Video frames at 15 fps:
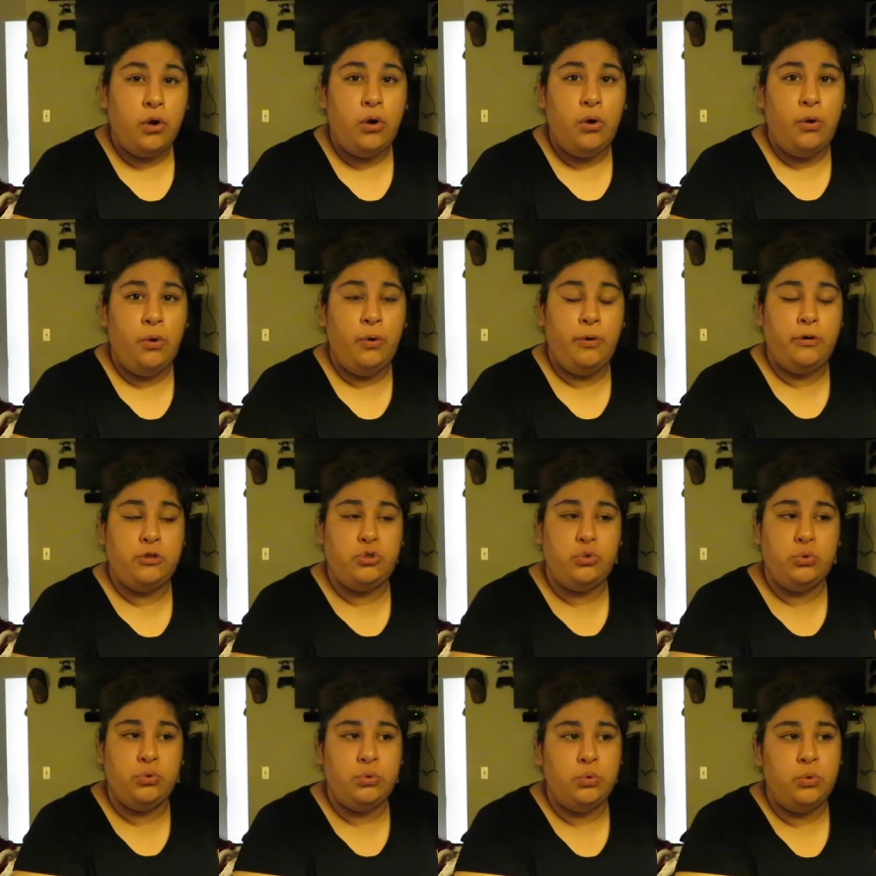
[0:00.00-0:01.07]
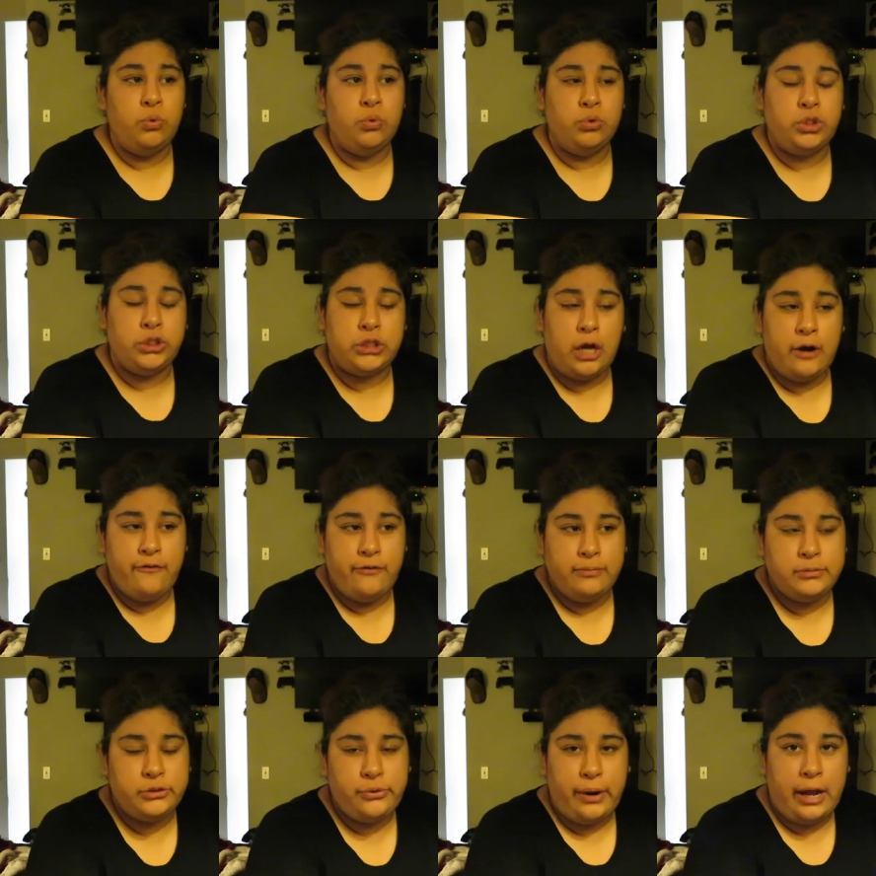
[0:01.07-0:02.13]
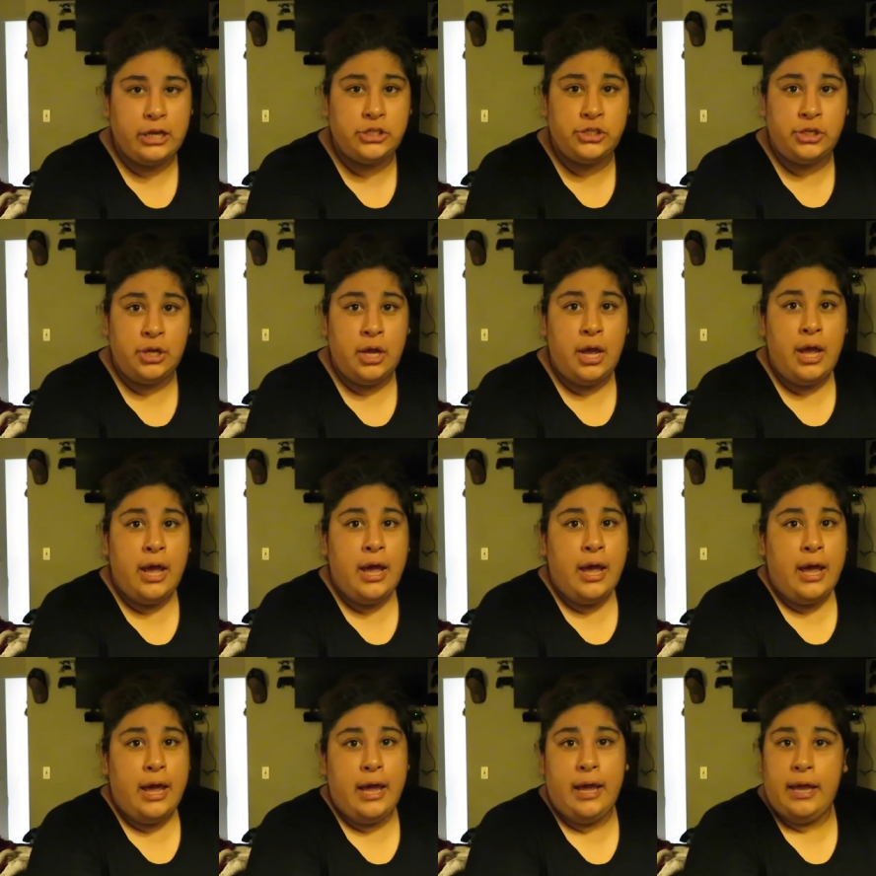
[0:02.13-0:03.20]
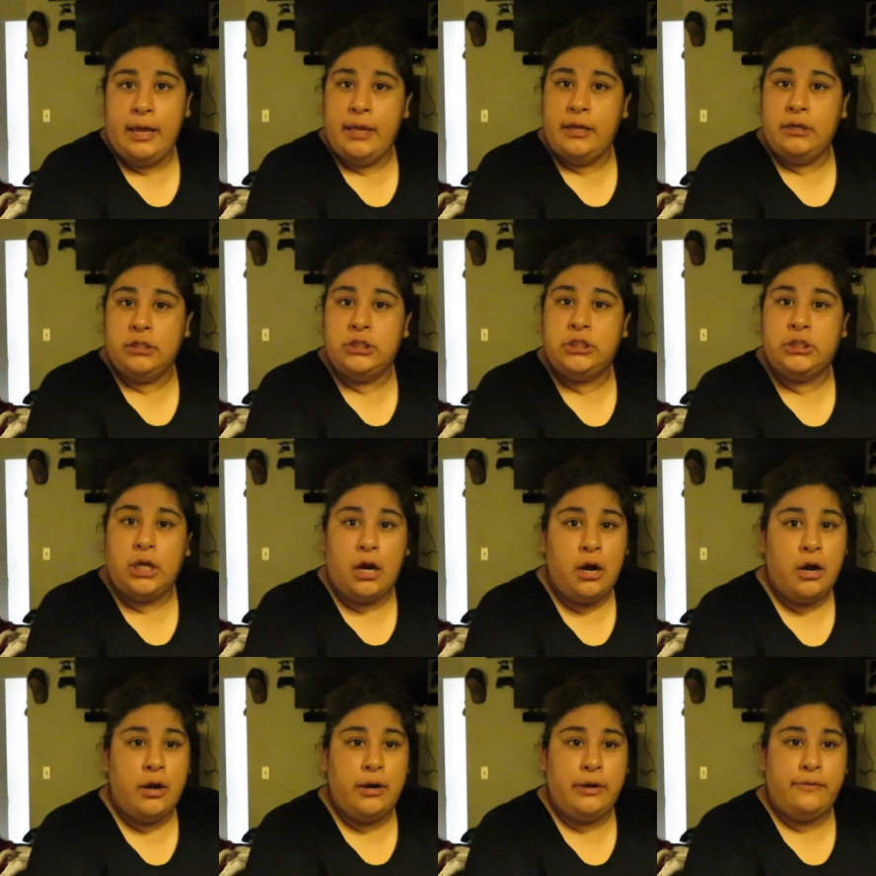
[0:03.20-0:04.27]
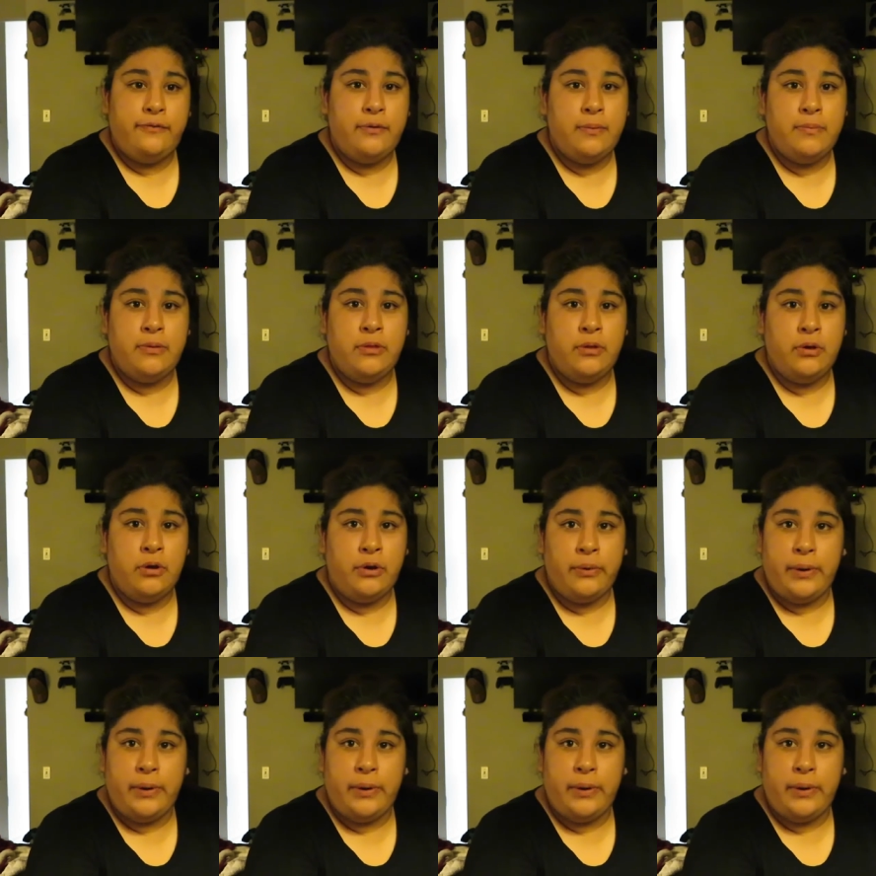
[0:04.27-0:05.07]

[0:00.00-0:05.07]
or to start from scratch and start from the